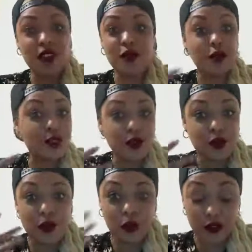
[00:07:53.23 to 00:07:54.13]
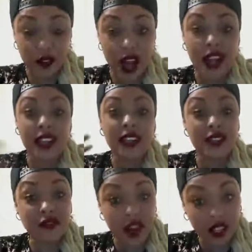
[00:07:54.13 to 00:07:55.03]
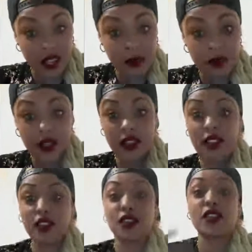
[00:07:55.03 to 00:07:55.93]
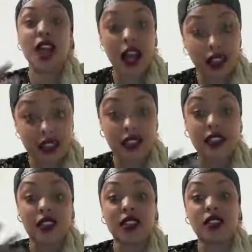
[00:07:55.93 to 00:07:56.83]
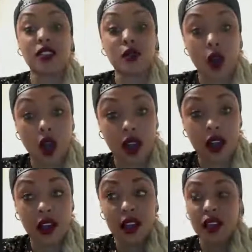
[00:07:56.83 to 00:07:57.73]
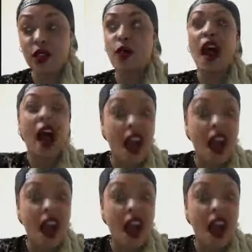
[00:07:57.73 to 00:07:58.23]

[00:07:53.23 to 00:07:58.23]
do refine and develop your talents and the things you are. You have